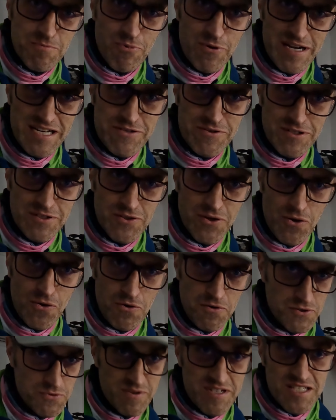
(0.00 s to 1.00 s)
pre-drilled
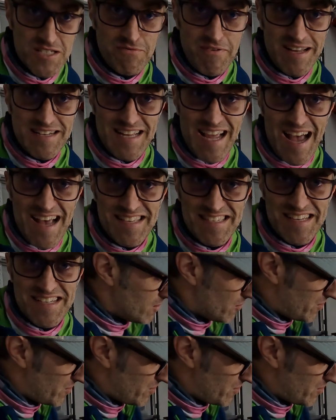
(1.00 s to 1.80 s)
holes, which is fantastic.